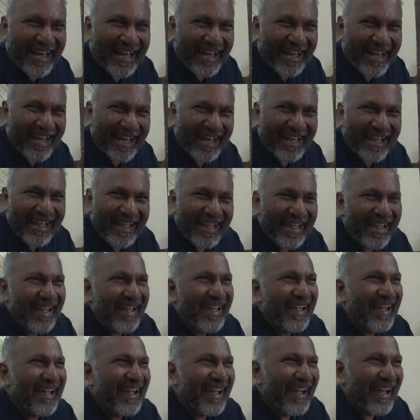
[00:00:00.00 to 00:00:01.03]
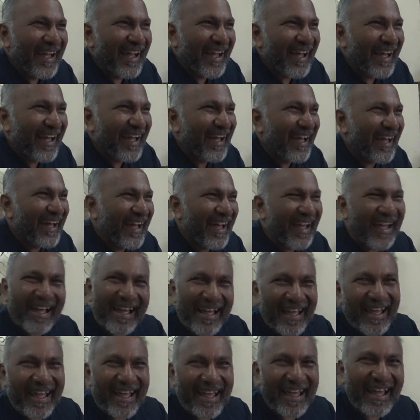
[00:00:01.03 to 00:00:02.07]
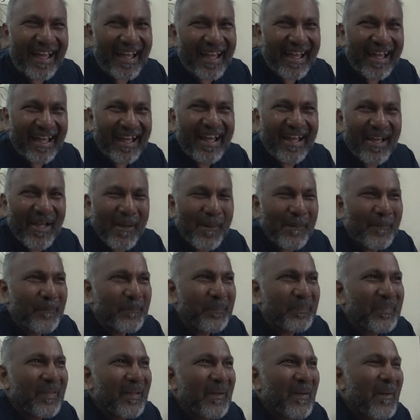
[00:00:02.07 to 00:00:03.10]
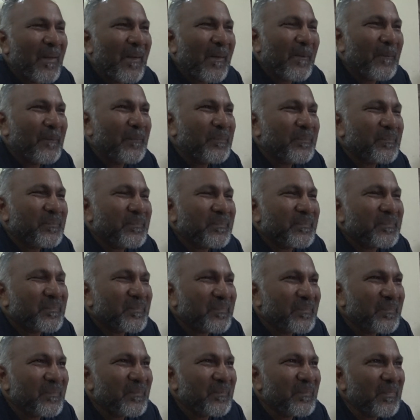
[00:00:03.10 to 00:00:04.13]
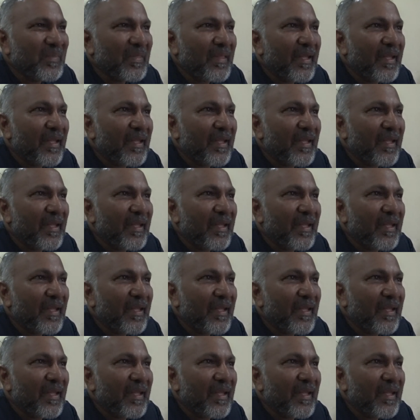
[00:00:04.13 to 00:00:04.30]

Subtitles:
Prince, which is almost racist. But Prince Jacob and all were also with you all, no?